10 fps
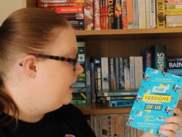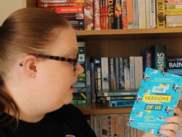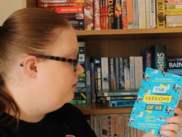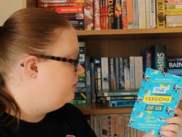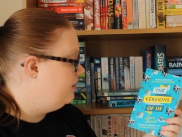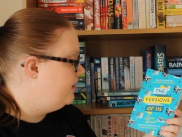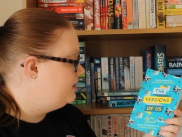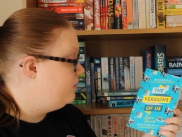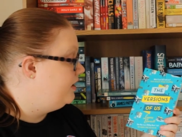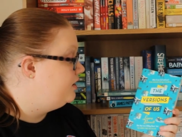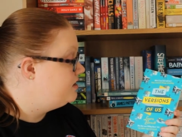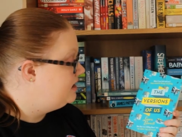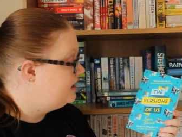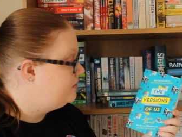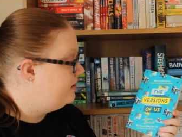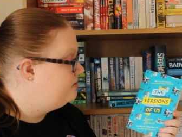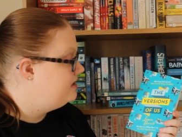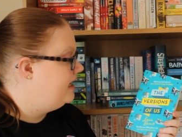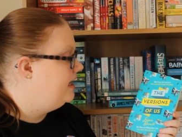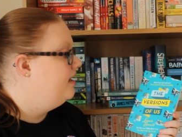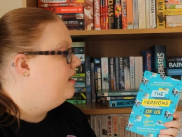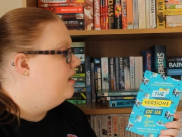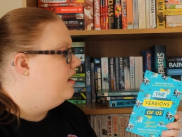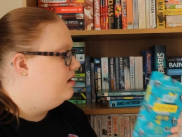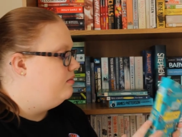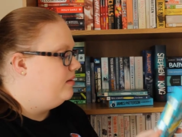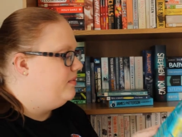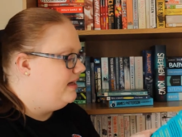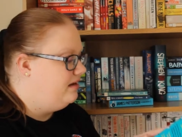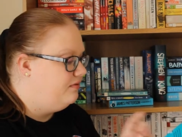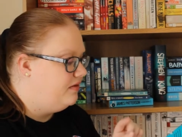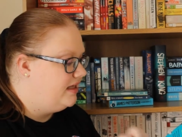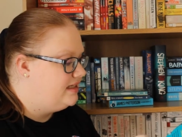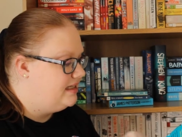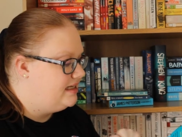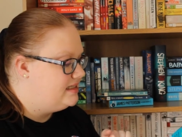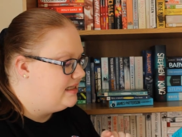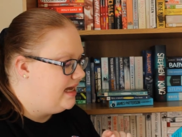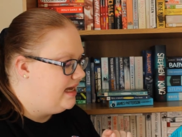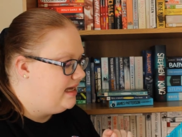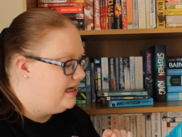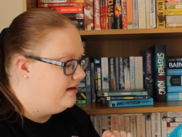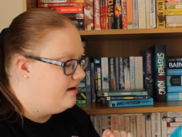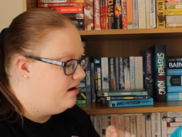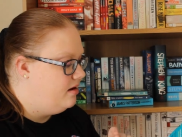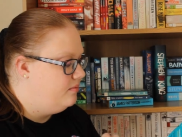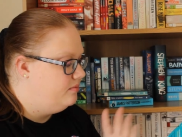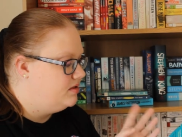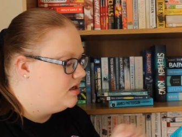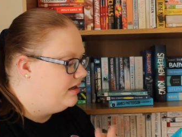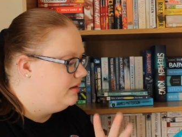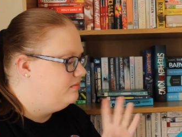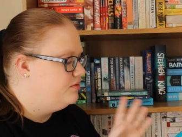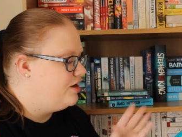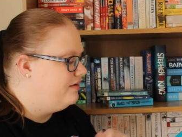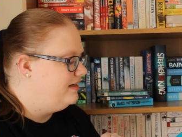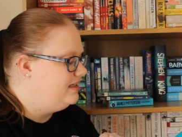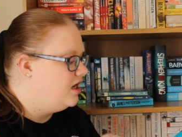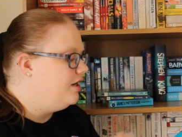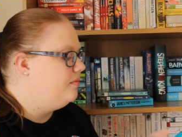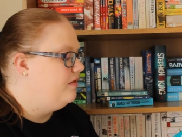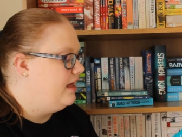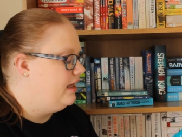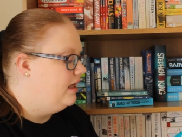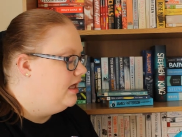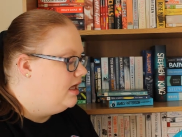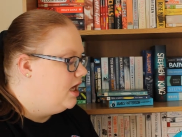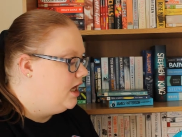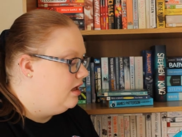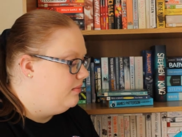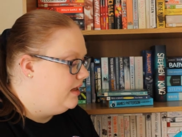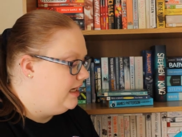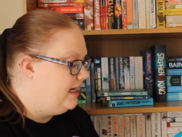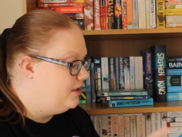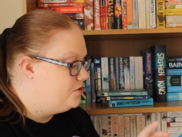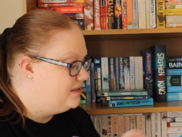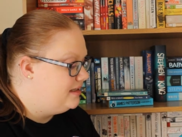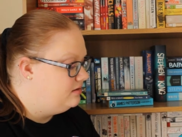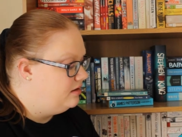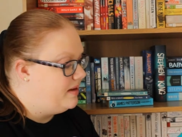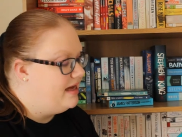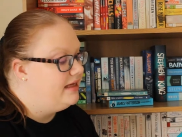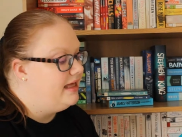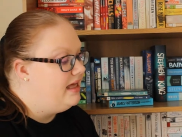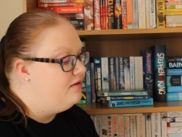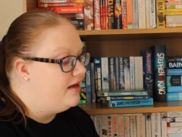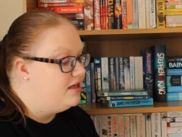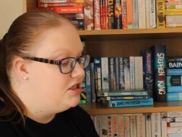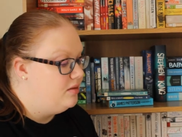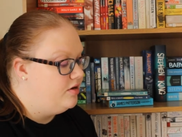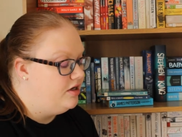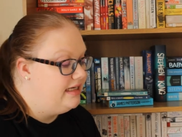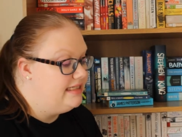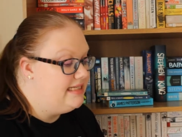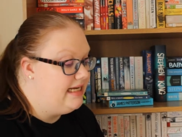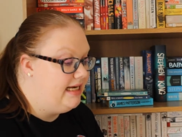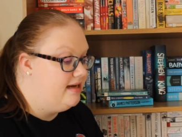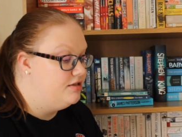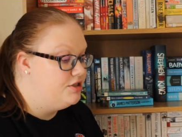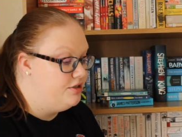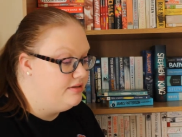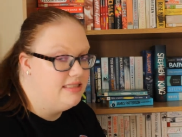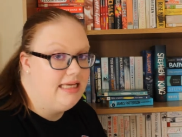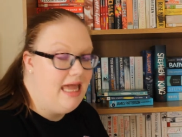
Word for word: um, I've heard quite good things about it. Um, I believe this is a um, time travel type thing um, and it literally says on the back, Eva and Jim are 19 and students at